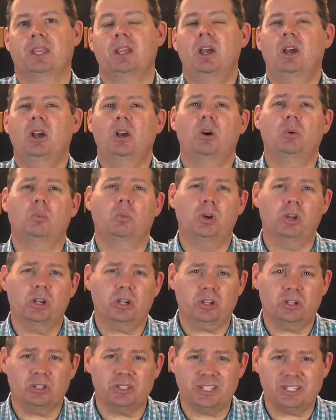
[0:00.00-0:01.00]
Her
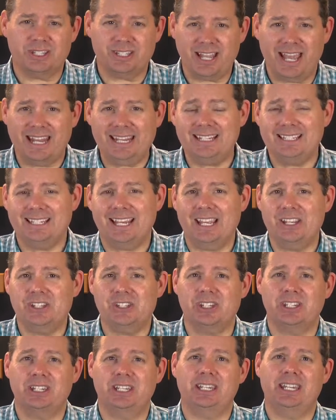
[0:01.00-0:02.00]
work on
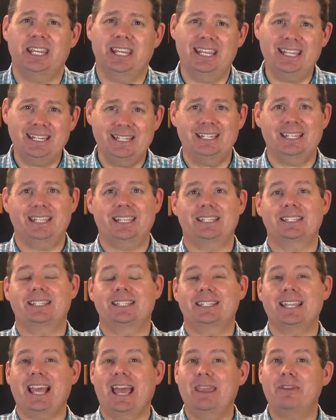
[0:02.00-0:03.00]
sanitation in India
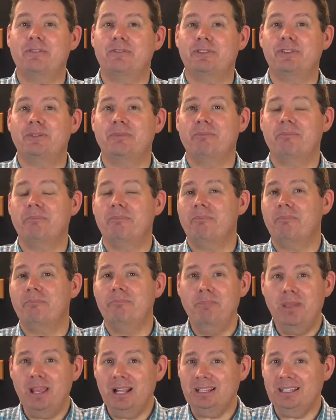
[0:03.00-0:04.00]
saved
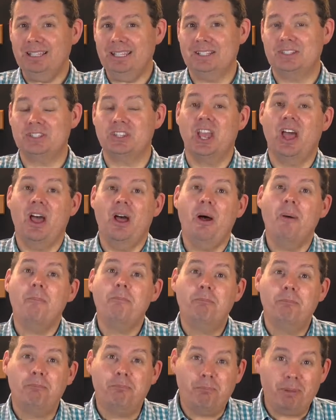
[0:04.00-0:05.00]
millions,
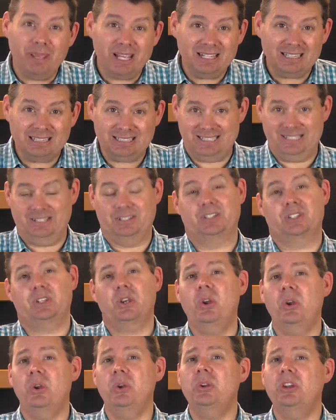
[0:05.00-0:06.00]
billions,
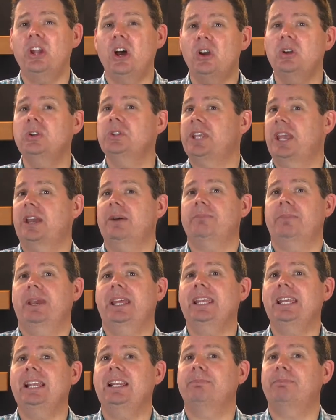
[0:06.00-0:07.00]
who knows how
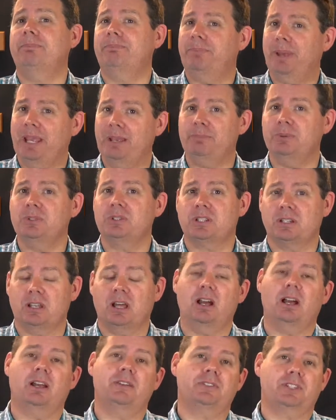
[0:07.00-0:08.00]
many people's
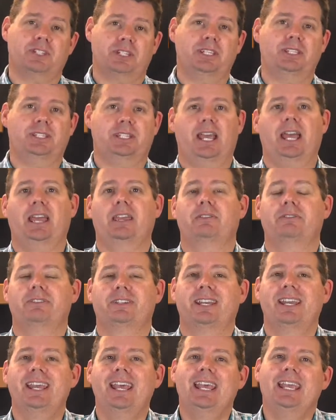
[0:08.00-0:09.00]
lives she saved.
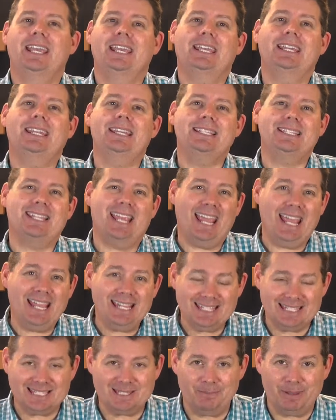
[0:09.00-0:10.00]
It is
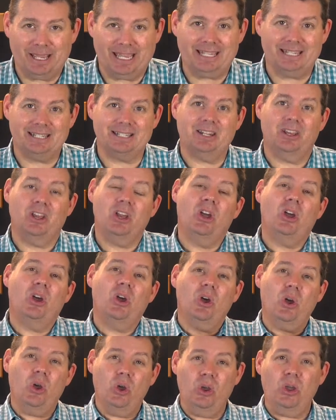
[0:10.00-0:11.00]
estimated
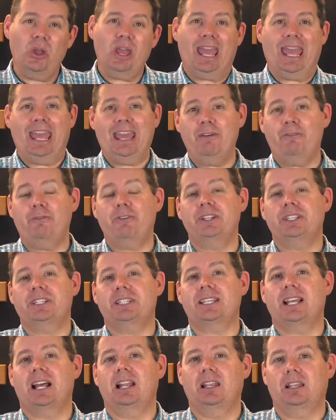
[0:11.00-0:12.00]
her
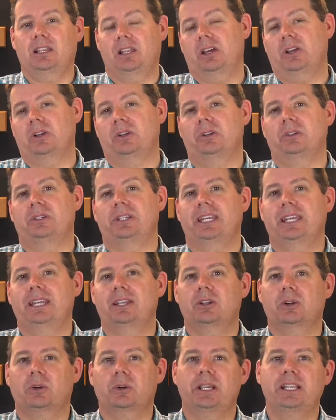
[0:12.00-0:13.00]
efforts alone
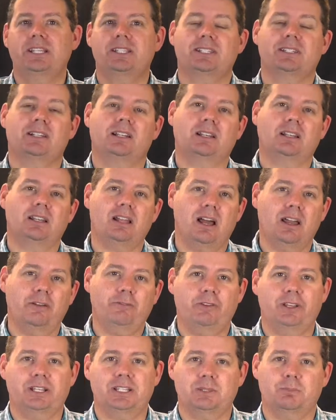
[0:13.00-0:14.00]
increased
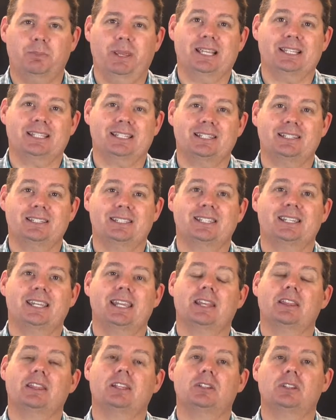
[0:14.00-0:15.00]
life expectancy
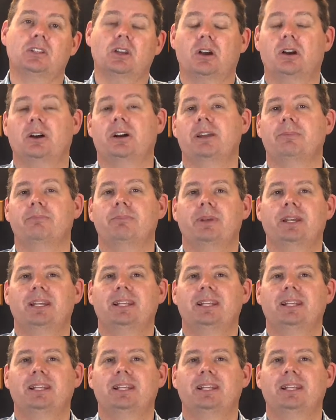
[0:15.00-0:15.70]
at the time